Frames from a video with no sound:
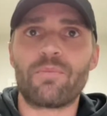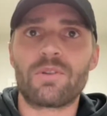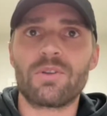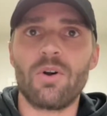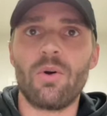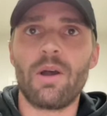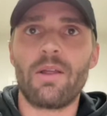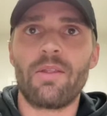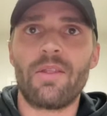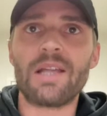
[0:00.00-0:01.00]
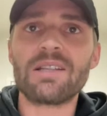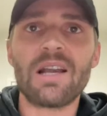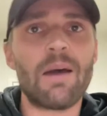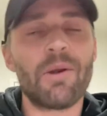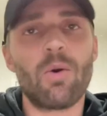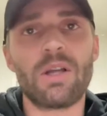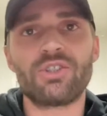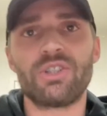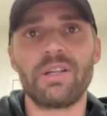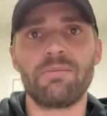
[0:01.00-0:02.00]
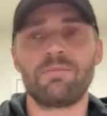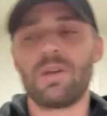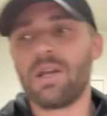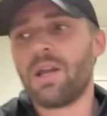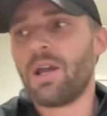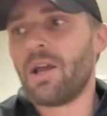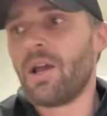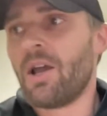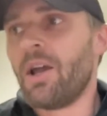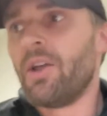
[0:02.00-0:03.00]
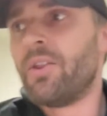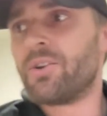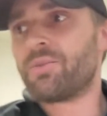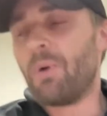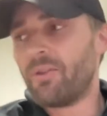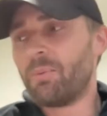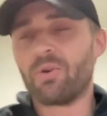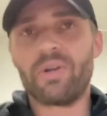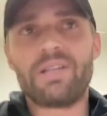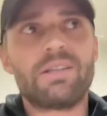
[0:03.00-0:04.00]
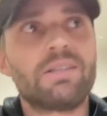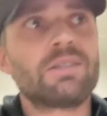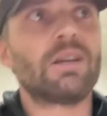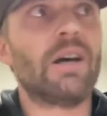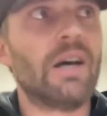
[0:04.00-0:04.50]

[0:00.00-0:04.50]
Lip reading: So that's a common question. There's multiple reasons.